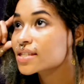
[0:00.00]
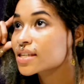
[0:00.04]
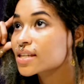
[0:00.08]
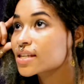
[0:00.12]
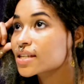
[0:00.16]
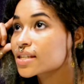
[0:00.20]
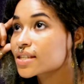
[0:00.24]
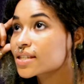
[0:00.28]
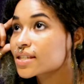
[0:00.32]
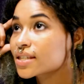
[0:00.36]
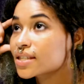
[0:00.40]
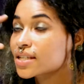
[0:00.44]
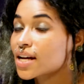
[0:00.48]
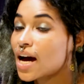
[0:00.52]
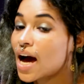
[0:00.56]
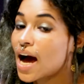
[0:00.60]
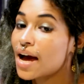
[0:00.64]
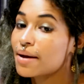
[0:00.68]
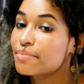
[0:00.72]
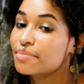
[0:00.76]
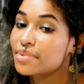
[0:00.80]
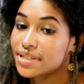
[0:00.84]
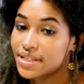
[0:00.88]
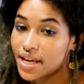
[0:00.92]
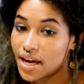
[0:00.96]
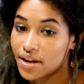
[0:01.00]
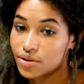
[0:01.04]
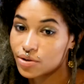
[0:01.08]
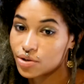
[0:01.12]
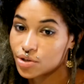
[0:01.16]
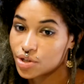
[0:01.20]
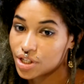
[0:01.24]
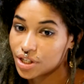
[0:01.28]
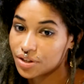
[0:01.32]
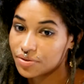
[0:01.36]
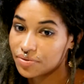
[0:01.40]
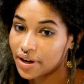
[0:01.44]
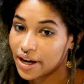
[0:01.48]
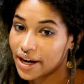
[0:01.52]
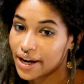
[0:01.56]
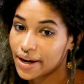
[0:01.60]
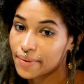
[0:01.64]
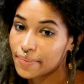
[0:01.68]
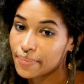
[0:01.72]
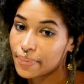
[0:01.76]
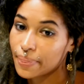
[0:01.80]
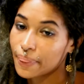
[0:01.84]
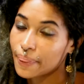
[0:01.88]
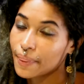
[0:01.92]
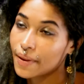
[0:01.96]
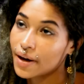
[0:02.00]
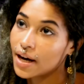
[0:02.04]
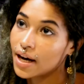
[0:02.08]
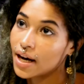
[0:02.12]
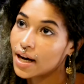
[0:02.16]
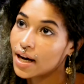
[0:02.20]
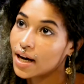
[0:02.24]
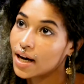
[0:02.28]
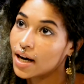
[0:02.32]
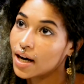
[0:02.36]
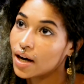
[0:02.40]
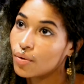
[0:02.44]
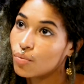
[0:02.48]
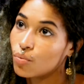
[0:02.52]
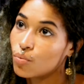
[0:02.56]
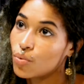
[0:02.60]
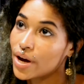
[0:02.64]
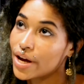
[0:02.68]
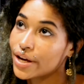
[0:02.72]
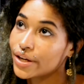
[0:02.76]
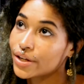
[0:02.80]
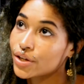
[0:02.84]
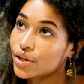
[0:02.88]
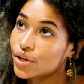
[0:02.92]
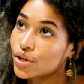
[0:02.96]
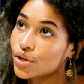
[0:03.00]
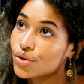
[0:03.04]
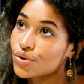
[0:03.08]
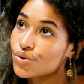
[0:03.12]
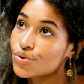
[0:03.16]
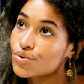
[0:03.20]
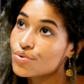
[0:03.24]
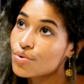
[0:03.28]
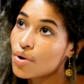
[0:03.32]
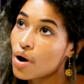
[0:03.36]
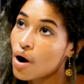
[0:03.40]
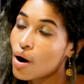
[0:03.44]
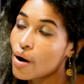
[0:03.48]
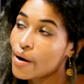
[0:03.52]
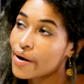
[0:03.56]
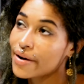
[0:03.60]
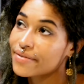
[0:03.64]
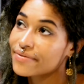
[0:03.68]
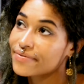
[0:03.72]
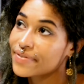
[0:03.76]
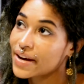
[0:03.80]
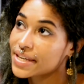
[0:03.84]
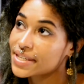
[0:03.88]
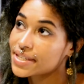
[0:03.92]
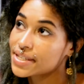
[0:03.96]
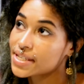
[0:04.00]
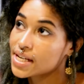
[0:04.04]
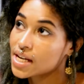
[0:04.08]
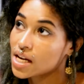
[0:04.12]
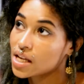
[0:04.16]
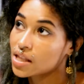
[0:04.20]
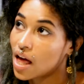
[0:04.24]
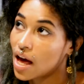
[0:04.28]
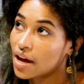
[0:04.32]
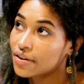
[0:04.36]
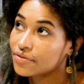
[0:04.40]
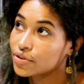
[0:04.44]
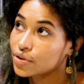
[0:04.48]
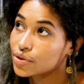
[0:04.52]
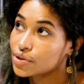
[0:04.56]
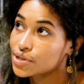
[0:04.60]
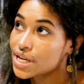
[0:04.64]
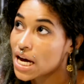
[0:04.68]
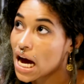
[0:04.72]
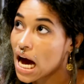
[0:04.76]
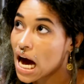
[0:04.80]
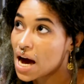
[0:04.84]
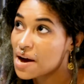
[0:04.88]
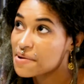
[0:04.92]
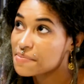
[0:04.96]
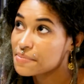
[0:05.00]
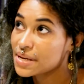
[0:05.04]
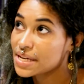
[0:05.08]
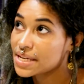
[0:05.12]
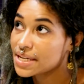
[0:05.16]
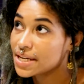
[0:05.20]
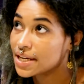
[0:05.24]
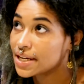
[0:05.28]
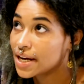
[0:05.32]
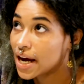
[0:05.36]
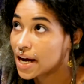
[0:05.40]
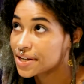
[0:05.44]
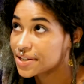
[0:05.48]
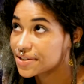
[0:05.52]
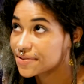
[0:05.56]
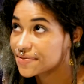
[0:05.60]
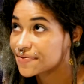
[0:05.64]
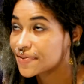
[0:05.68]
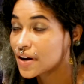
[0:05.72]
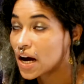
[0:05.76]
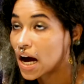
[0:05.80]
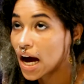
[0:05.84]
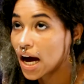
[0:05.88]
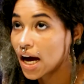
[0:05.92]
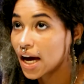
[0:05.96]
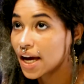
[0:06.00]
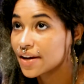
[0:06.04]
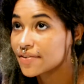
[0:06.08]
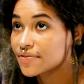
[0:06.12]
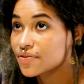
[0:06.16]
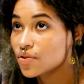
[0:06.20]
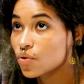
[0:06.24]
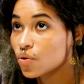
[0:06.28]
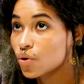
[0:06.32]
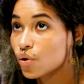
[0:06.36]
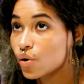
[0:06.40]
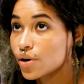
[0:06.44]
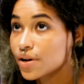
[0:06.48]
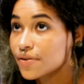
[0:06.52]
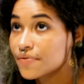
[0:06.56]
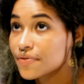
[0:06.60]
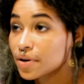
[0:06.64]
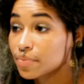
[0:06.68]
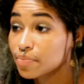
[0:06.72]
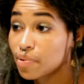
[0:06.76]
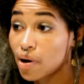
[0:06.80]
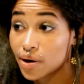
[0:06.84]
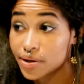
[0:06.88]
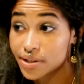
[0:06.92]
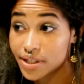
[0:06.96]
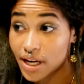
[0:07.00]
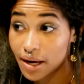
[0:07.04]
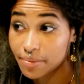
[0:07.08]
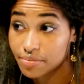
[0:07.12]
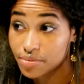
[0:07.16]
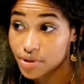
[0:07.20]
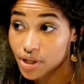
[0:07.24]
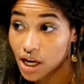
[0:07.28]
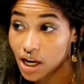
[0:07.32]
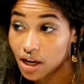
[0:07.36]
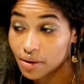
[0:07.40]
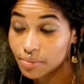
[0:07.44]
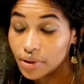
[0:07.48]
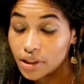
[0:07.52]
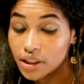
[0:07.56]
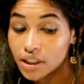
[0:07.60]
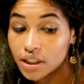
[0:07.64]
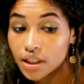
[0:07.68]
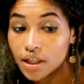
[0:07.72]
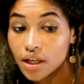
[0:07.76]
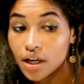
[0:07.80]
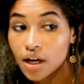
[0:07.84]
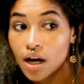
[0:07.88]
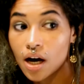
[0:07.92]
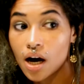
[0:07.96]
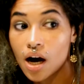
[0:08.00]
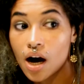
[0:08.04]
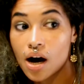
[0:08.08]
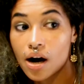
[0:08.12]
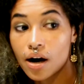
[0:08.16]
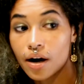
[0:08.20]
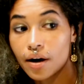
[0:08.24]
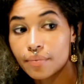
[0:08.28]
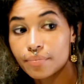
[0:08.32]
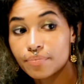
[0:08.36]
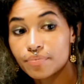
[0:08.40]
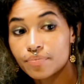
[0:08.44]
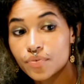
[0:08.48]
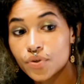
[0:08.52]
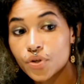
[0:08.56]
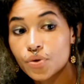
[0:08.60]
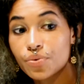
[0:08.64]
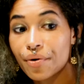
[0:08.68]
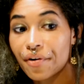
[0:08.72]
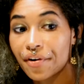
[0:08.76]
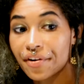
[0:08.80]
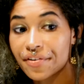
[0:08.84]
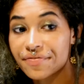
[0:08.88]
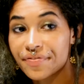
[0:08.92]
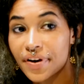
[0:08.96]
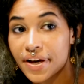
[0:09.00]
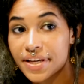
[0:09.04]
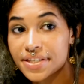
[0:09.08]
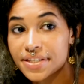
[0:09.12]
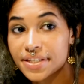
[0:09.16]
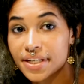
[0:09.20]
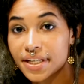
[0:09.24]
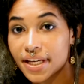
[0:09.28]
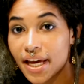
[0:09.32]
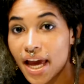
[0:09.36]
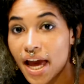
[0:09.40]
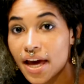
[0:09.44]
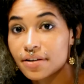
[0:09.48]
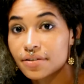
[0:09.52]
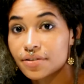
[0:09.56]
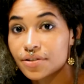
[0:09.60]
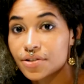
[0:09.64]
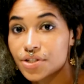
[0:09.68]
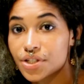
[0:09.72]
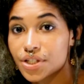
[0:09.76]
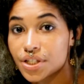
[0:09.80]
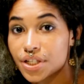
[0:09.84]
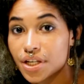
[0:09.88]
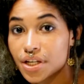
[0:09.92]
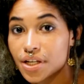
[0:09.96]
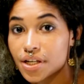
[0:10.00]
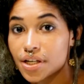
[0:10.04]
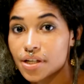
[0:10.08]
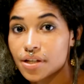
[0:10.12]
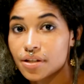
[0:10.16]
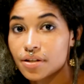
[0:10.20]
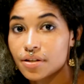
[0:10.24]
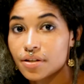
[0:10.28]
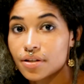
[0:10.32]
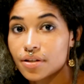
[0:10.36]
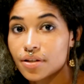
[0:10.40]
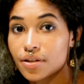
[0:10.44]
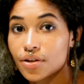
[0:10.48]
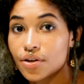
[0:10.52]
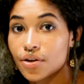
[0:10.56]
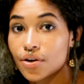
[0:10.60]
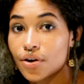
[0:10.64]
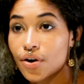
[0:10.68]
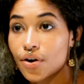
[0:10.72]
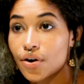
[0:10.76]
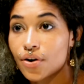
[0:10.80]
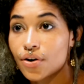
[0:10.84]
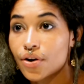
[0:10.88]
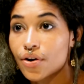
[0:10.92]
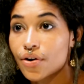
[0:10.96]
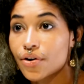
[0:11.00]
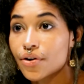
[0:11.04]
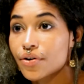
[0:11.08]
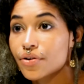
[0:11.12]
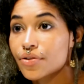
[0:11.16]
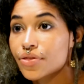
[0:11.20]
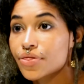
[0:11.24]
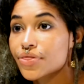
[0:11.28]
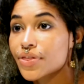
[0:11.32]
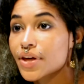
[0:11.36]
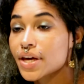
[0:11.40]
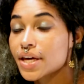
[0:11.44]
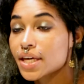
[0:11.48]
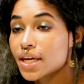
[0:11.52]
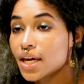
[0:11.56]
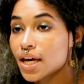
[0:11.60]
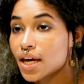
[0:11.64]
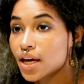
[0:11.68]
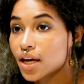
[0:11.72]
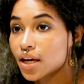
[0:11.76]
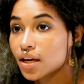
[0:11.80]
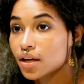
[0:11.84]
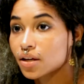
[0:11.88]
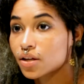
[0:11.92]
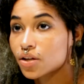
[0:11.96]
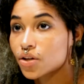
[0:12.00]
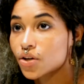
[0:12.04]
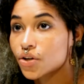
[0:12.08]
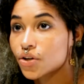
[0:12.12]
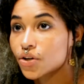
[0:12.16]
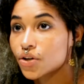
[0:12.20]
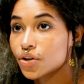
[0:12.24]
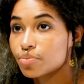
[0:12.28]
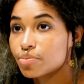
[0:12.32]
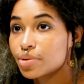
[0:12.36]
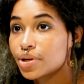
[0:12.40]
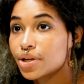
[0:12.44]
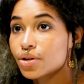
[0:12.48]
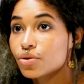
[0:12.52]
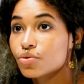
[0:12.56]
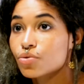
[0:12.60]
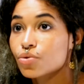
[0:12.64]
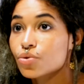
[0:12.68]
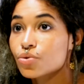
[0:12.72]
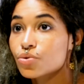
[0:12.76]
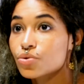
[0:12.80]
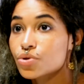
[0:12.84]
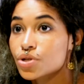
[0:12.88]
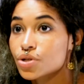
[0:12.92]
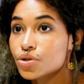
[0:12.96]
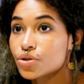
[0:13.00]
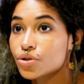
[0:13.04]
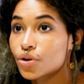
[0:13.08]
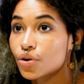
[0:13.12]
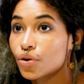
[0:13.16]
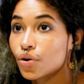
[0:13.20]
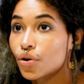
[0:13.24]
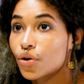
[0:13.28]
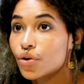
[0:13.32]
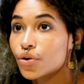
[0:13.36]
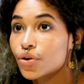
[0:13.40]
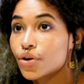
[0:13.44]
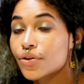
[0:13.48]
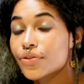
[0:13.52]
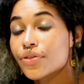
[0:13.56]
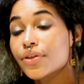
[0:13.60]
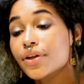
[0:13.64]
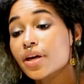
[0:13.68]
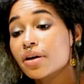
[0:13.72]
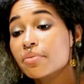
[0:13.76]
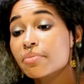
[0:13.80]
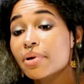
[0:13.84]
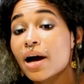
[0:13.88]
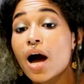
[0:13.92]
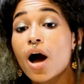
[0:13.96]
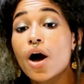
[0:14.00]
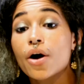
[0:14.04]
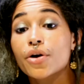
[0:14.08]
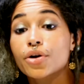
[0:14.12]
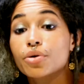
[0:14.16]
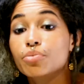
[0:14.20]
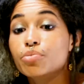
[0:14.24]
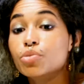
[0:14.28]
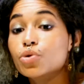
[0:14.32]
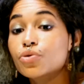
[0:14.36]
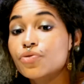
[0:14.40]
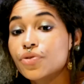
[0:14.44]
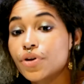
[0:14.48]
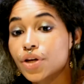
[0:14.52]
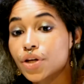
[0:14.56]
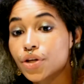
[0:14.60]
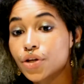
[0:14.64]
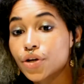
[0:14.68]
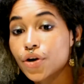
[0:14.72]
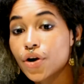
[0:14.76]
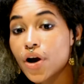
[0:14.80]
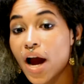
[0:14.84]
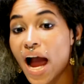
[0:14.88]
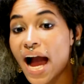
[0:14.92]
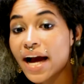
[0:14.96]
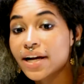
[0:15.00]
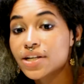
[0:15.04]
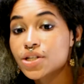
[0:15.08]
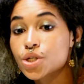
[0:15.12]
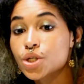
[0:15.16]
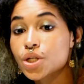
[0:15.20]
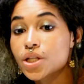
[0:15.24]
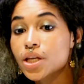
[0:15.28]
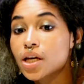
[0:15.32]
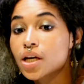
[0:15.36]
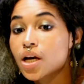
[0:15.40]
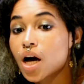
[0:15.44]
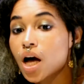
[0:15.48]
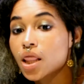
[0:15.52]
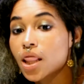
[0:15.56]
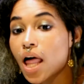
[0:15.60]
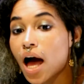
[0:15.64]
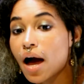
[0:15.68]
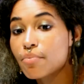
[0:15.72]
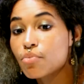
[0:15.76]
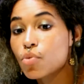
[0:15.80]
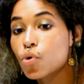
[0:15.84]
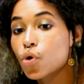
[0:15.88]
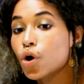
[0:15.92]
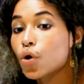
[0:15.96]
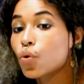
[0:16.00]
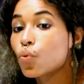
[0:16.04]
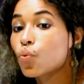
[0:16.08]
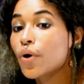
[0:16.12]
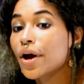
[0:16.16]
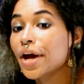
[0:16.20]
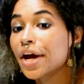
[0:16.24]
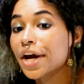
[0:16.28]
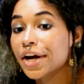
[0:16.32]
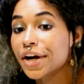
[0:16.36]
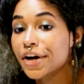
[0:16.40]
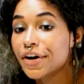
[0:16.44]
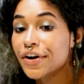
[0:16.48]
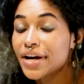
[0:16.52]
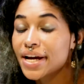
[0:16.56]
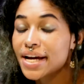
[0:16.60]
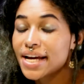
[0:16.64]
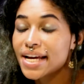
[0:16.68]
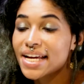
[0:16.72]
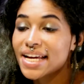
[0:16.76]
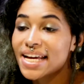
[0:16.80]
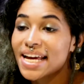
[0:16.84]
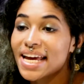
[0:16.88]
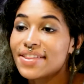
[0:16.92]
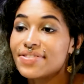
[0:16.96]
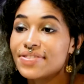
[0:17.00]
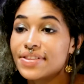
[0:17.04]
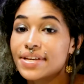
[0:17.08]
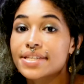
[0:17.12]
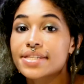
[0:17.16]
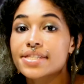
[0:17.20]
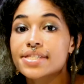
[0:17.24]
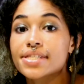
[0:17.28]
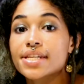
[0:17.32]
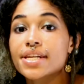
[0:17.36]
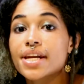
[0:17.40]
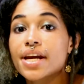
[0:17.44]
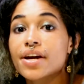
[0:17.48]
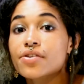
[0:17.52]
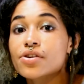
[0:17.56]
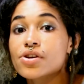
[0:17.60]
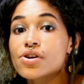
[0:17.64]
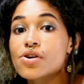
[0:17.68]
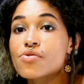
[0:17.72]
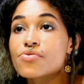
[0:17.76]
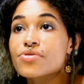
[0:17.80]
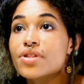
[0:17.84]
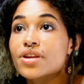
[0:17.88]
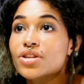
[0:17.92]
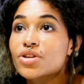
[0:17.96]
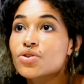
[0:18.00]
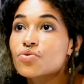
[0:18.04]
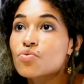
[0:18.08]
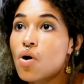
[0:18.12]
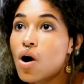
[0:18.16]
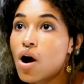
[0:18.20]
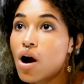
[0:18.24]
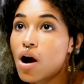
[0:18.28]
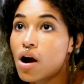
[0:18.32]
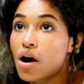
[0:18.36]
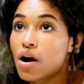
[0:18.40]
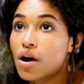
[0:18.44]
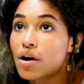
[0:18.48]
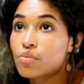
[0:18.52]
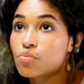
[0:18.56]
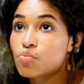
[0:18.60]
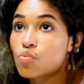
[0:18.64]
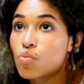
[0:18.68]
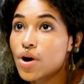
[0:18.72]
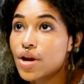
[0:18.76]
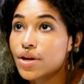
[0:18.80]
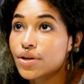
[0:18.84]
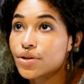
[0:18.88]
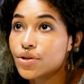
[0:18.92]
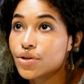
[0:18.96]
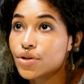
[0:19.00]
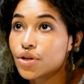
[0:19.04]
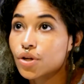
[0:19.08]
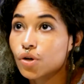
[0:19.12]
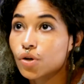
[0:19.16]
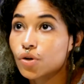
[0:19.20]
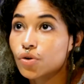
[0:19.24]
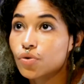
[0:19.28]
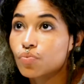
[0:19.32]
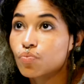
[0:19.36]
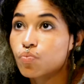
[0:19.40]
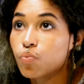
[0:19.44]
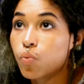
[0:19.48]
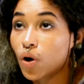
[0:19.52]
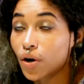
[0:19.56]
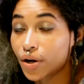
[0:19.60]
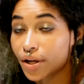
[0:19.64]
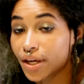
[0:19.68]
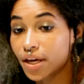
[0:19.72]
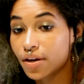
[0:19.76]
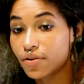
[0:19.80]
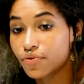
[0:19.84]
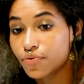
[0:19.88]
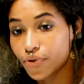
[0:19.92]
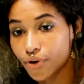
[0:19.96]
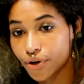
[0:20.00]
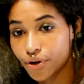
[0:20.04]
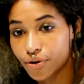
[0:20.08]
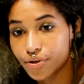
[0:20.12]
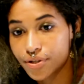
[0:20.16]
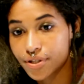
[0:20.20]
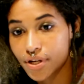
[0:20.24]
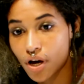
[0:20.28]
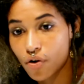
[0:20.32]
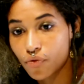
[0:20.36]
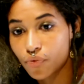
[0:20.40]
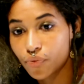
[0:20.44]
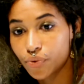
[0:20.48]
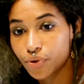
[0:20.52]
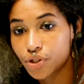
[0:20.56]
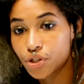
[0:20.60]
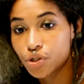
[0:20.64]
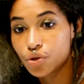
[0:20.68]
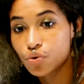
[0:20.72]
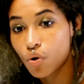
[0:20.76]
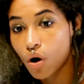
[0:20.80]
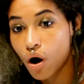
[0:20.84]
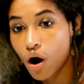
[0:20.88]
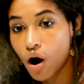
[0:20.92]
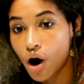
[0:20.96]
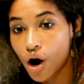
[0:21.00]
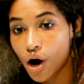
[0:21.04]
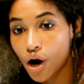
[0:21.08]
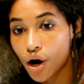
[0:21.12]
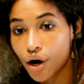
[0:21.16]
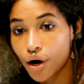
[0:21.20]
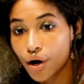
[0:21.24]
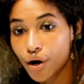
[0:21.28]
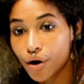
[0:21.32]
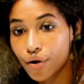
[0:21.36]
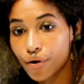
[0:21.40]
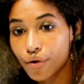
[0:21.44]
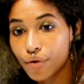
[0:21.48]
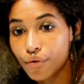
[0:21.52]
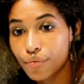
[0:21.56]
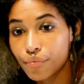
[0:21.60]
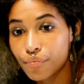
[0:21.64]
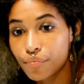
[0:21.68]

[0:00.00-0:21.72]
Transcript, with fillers: is mm. time mm. is energy, right? Okay. Uh, when you are investing a lot of your time in a nine to five or even a part-time job, mm-hmm. um, you are investing energy. You're you're thinking. You're being crucial. You're you're thinking about how you're moving. You're actually a lot more aware in this scenario than you are when you're working for yourself, which you are